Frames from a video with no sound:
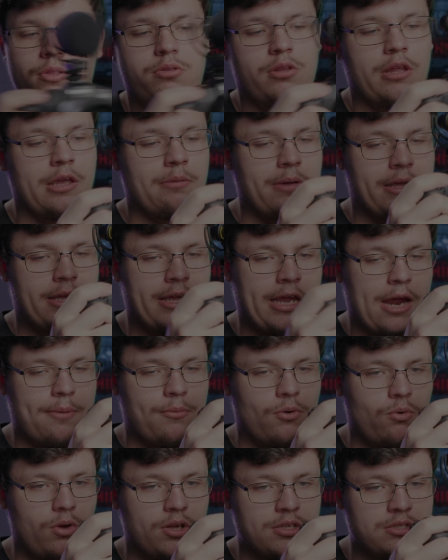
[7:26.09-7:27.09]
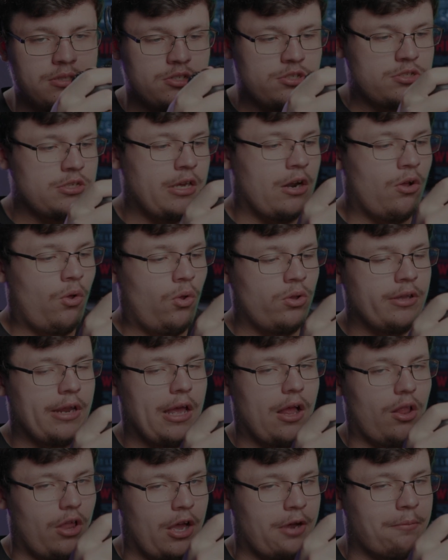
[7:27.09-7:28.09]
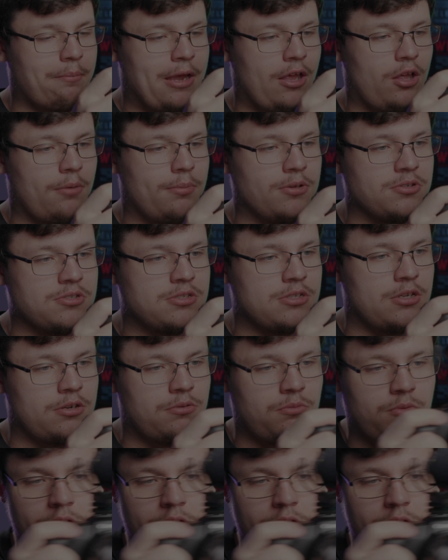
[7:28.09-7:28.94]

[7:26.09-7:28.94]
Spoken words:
like my camera was, and just kind of hold it out, lock my elbows in and